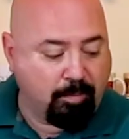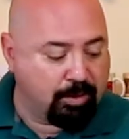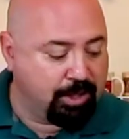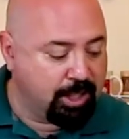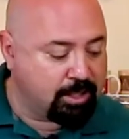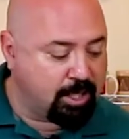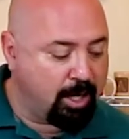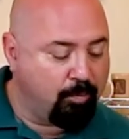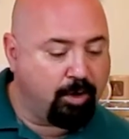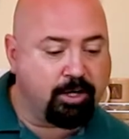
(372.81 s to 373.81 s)
but this
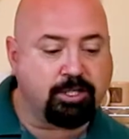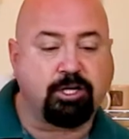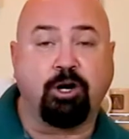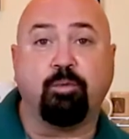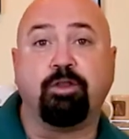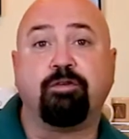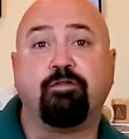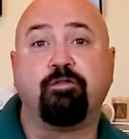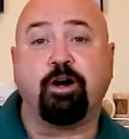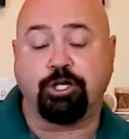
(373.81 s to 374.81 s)
time we're gonna start
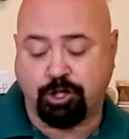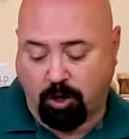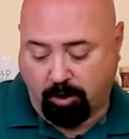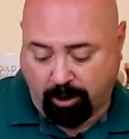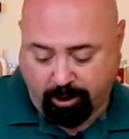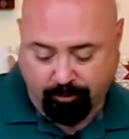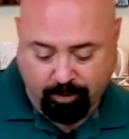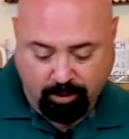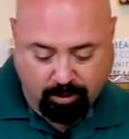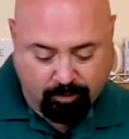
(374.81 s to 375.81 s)
with fresh garlic.
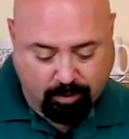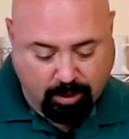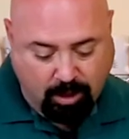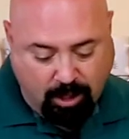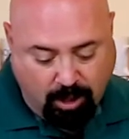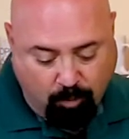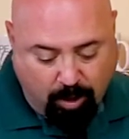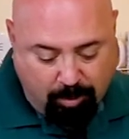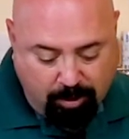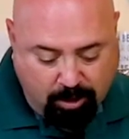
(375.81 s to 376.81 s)
And what
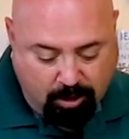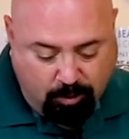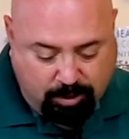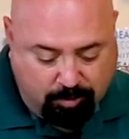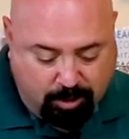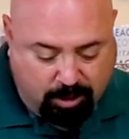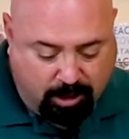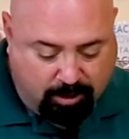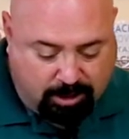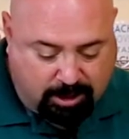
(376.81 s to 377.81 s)
I'm gonna do is I'm just
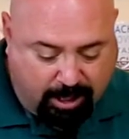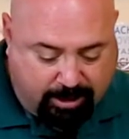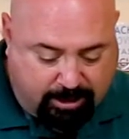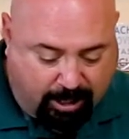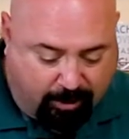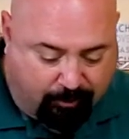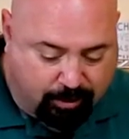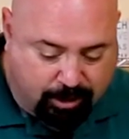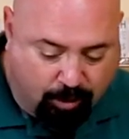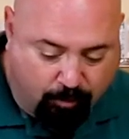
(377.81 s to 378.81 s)
gonna slice ever
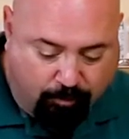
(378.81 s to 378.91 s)
so